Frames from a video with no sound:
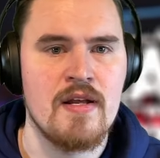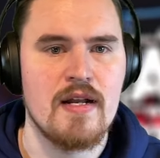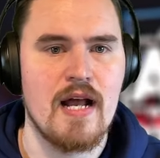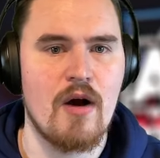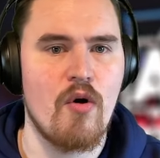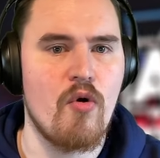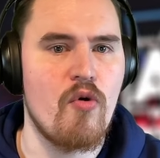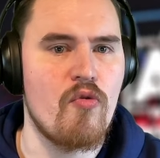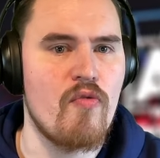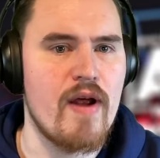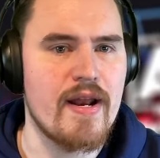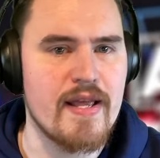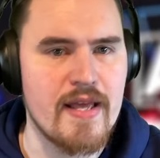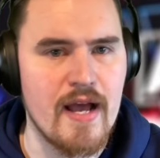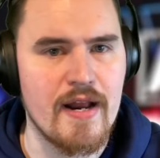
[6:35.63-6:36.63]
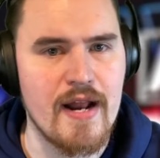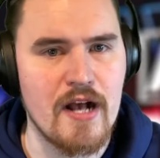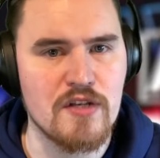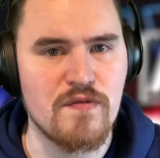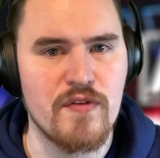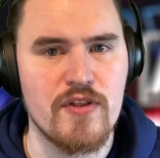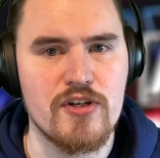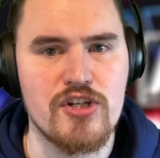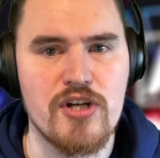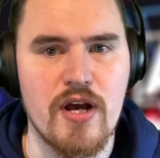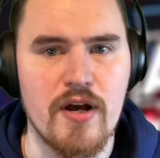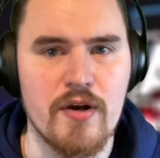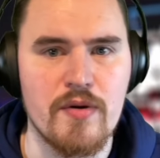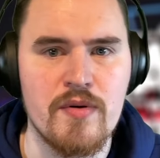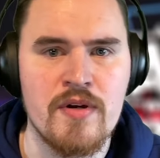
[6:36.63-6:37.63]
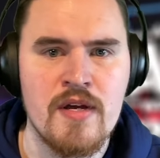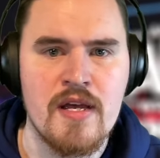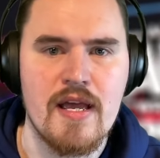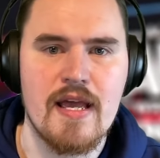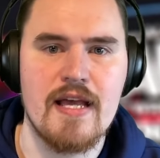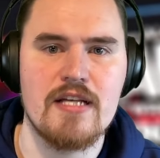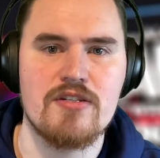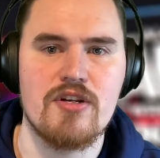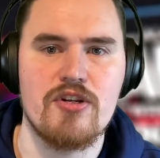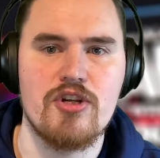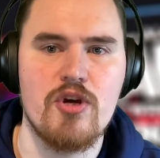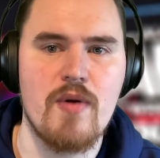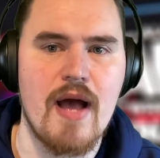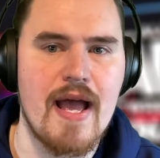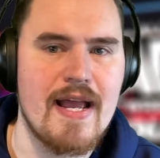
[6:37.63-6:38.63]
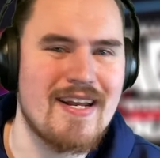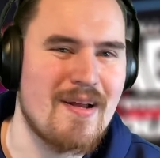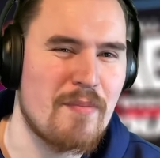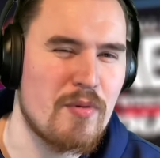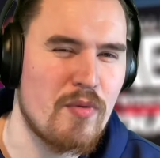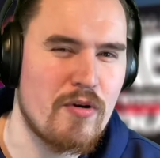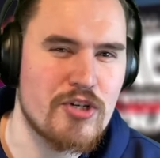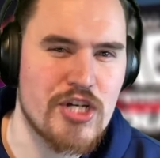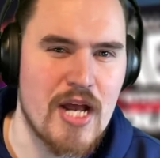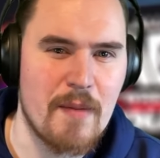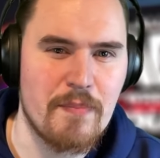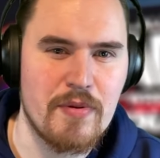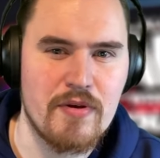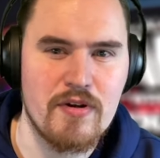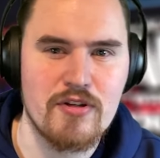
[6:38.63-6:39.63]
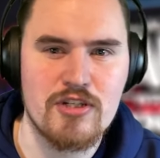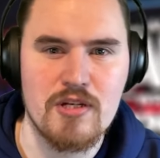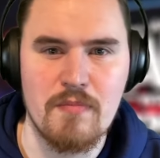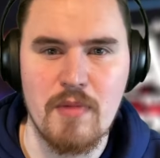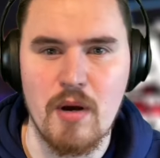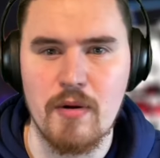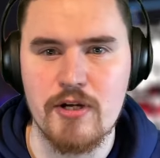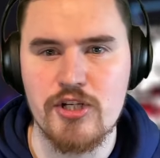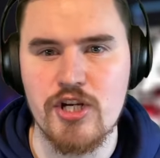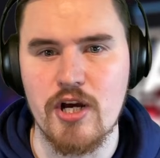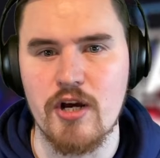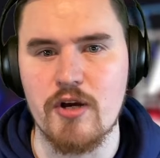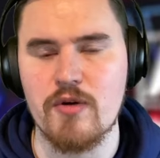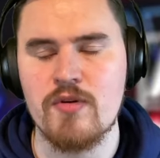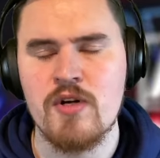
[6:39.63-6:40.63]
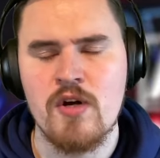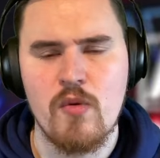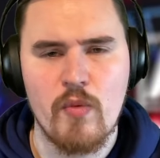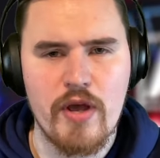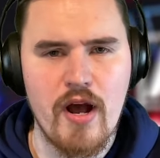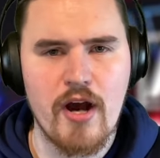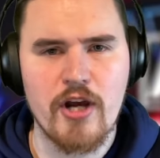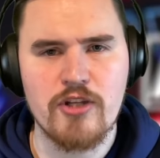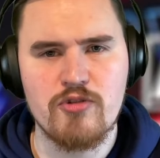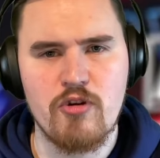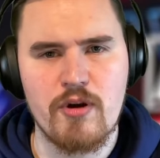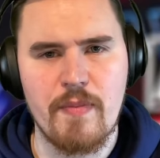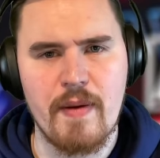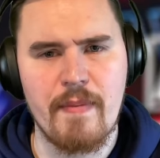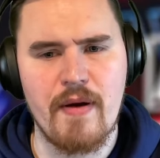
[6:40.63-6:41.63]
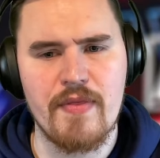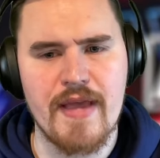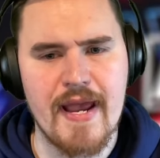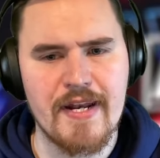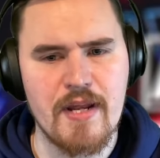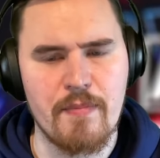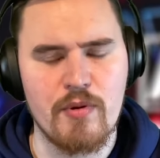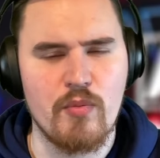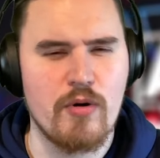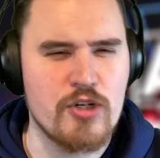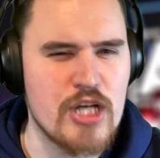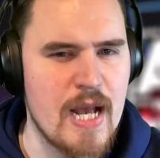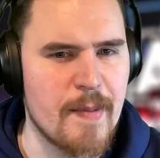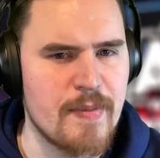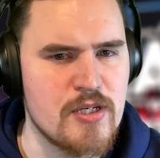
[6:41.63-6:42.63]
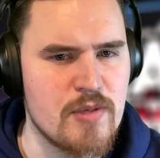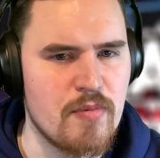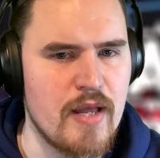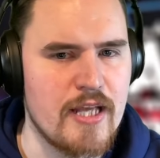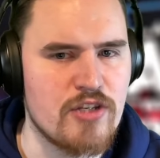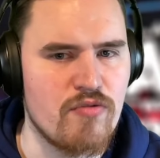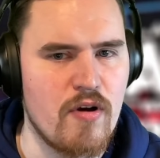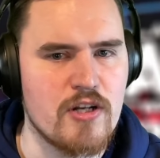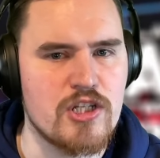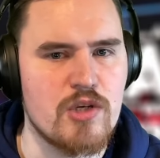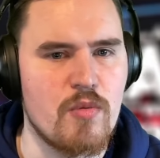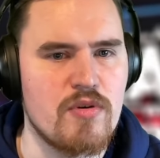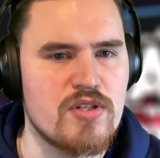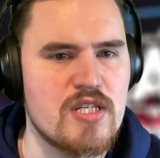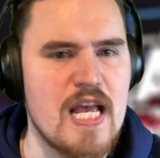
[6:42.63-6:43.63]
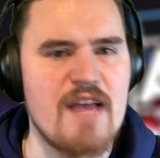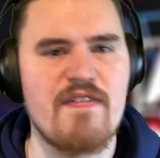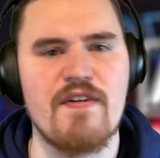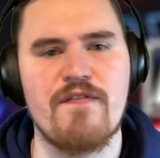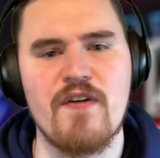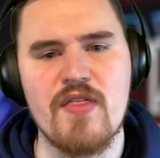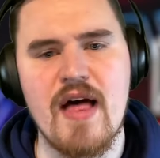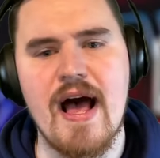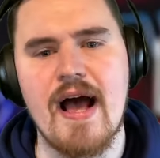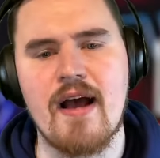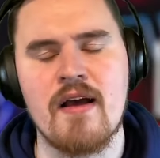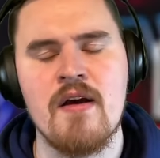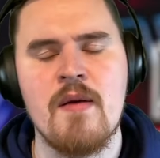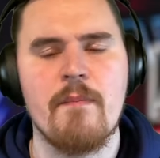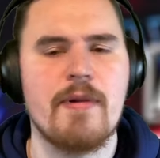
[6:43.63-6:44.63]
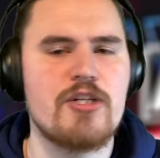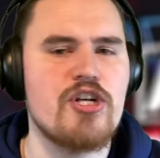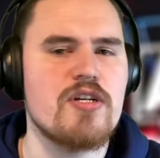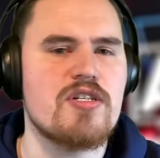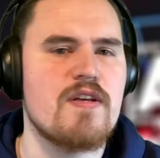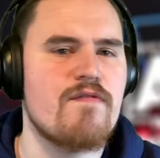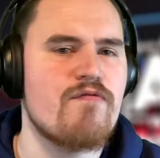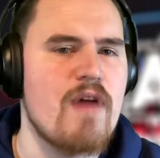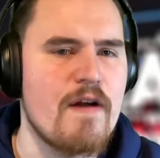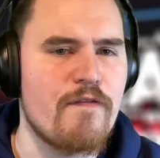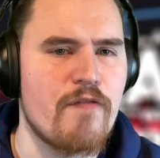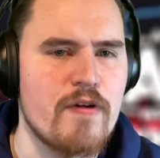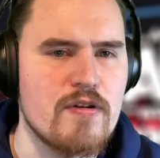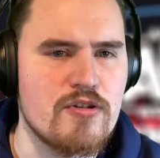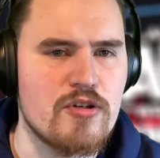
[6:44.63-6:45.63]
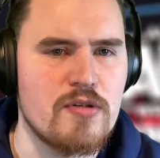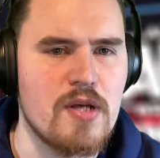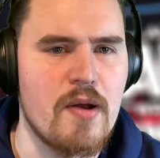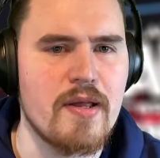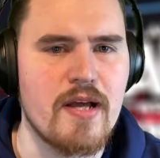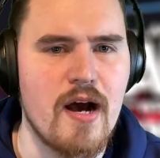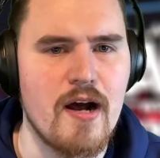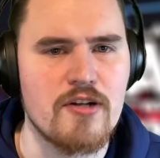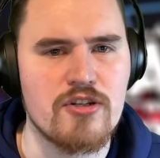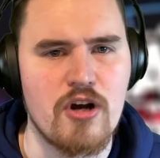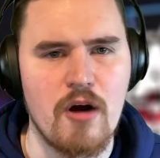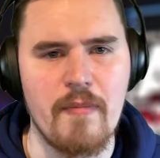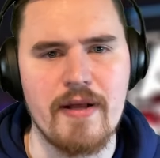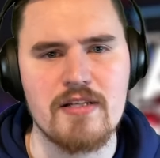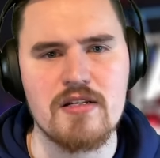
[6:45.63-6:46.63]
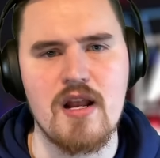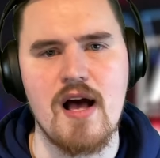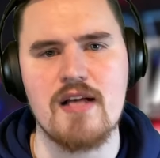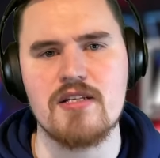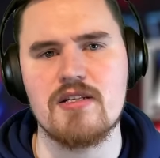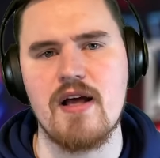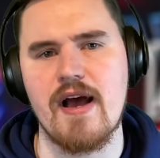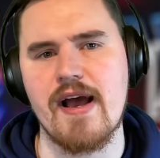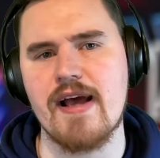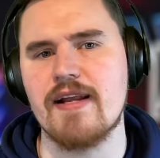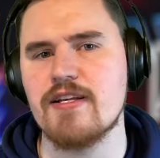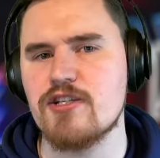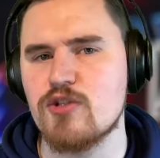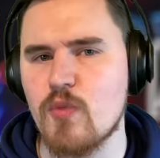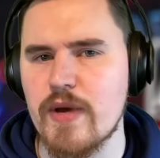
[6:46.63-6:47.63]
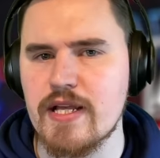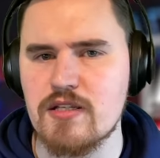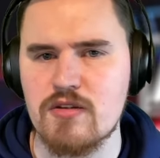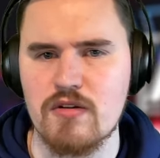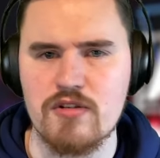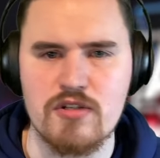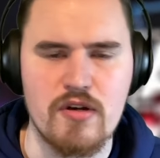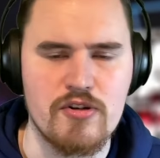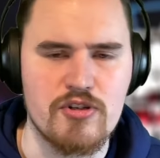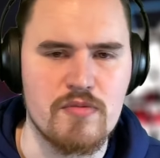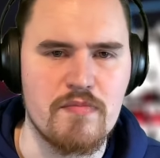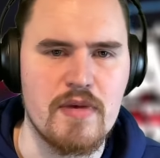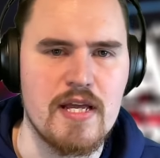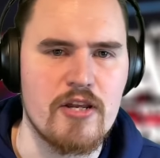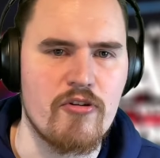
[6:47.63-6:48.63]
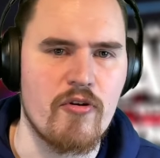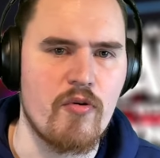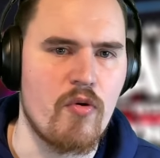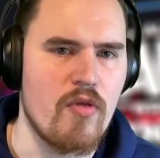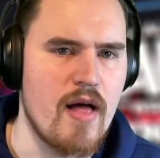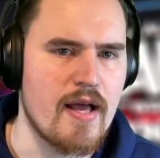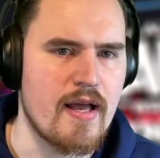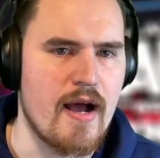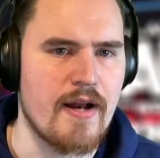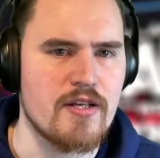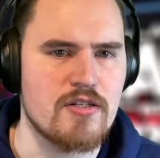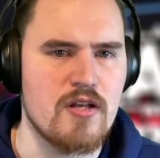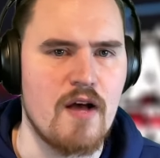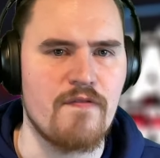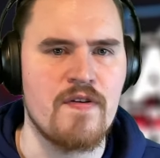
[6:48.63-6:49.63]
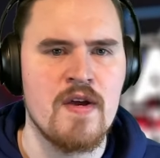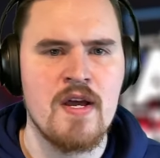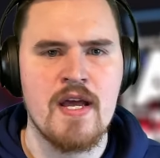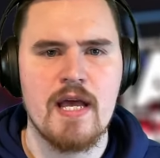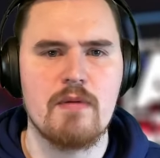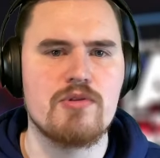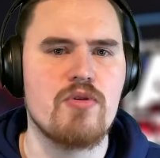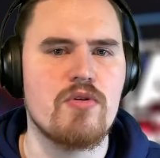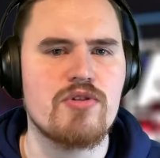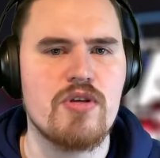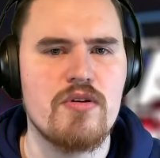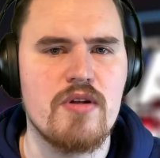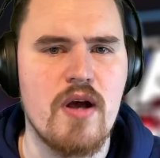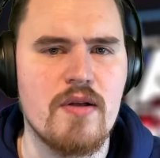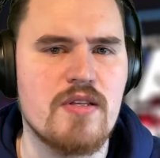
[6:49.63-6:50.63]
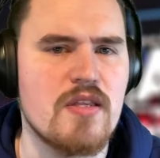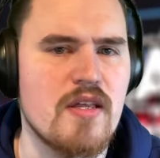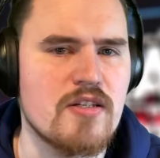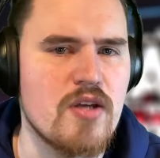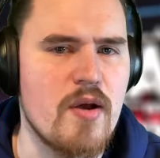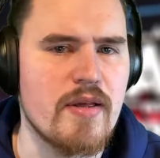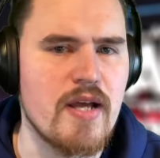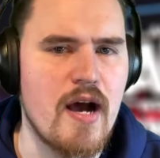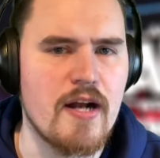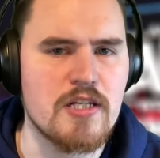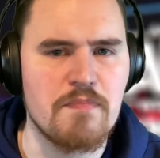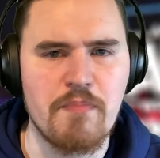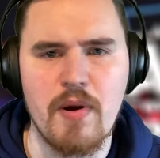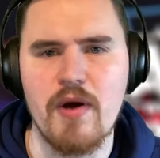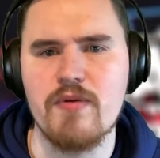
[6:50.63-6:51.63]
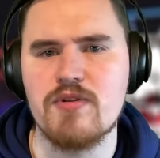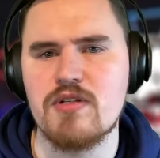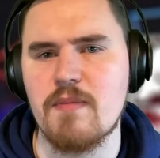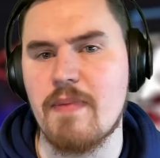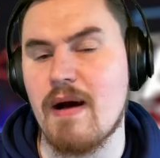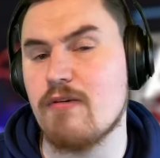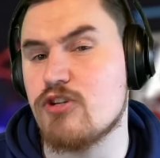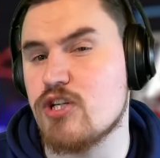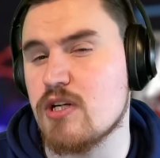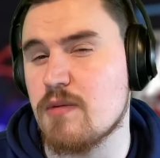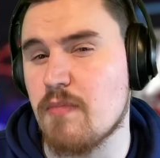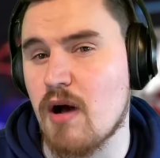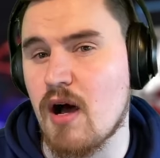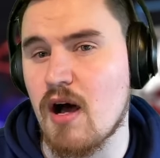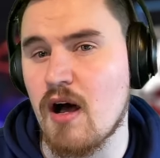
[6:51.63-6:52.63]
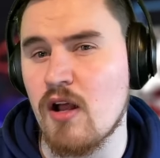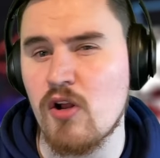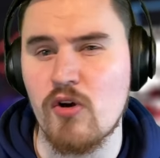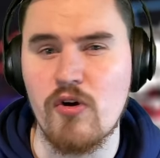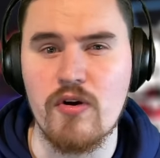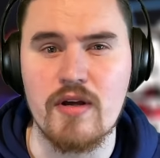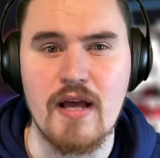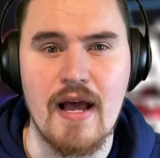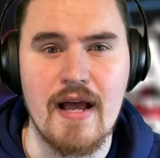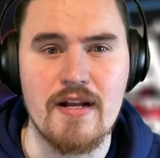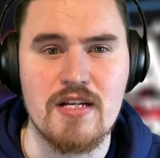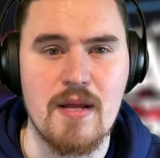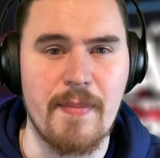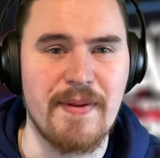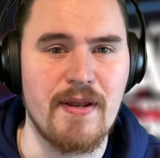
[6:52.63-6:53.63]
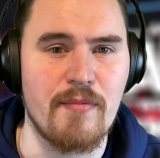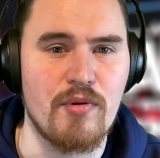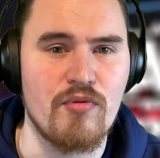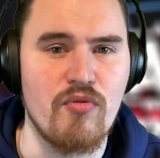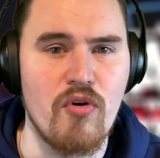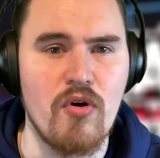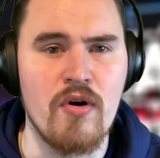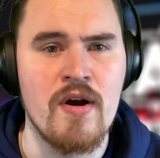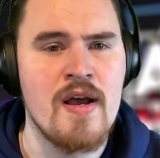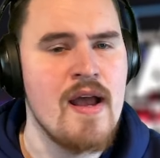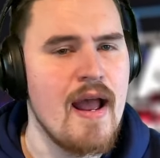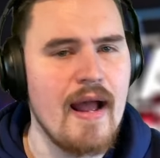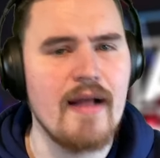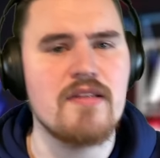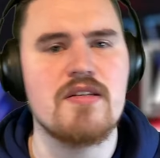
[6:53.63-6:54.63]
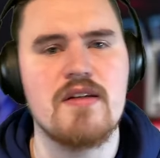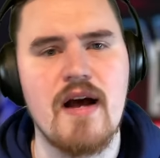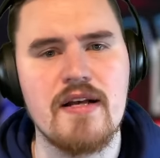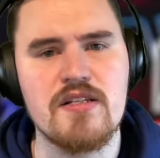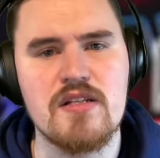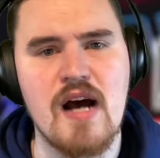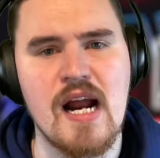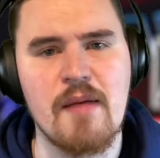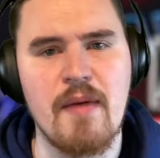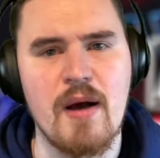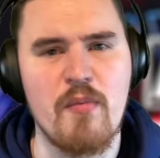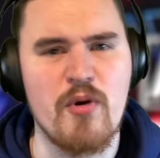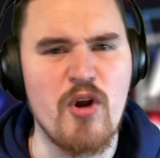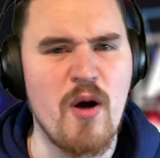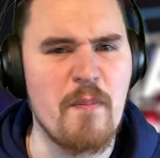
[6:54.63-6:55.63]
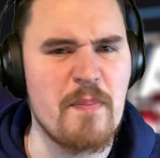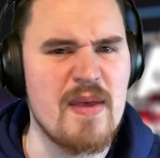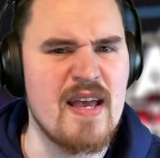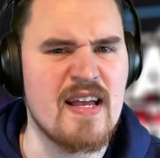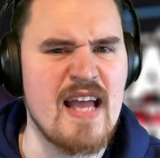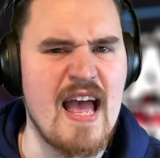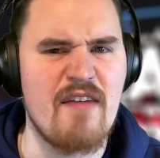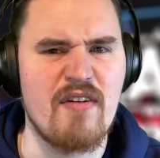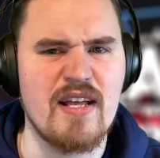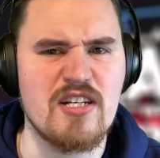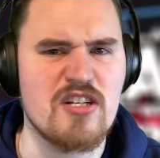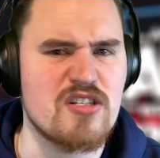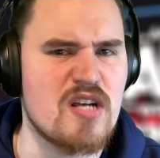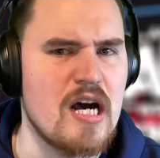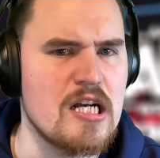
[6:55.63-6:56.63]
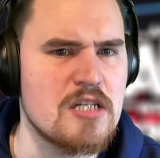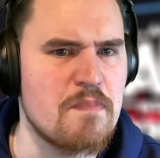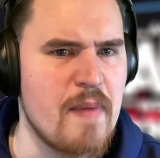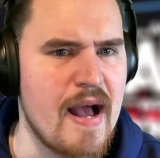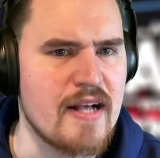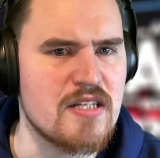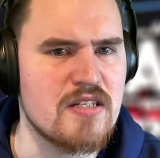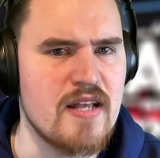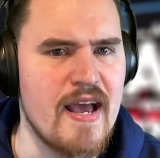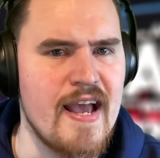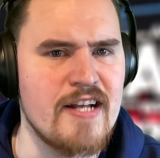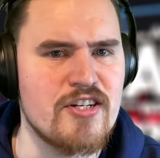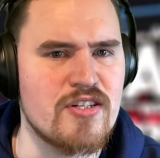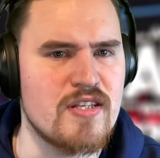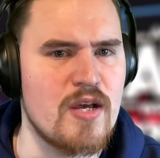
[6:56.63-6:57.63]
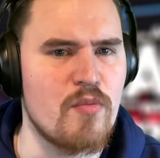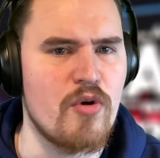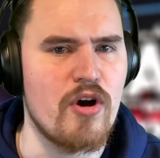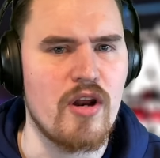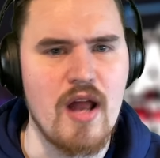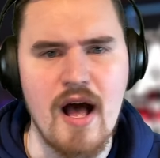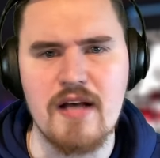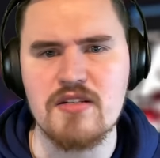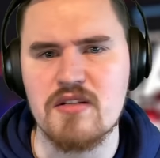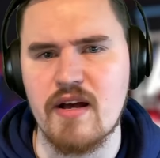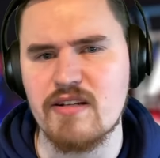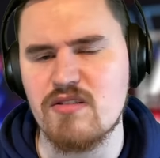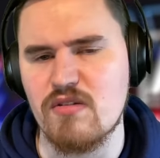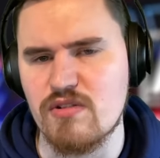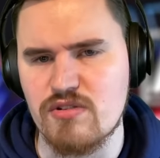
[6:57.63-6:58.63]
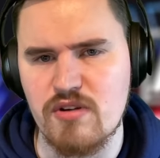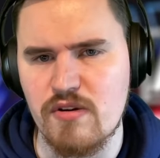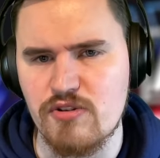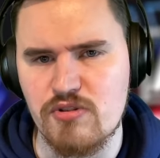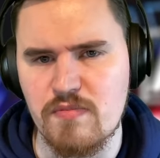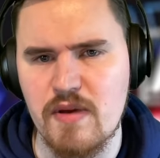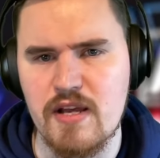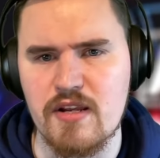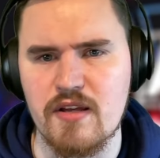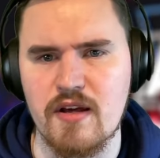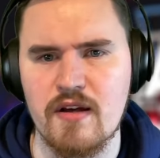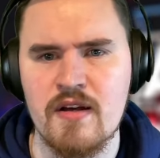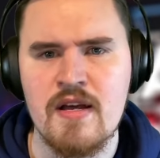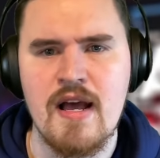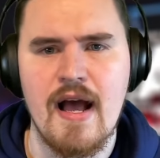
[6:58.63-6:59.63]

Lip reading: Now, already announced for the show is new AEW World Champion Samoa Joe. We are going to talk a bit about the AEW World Championship later on, so we'll save it for that. But just in reference to Tony Khan's comments last night and his tweets on social media and all that kind of stuff, it was also noted that Tony Khan's posts about Jinder Mahal, Hook, and WWE Raw, and tonight's Dynamite were not being heavily discussed backstage as they were last night on social media.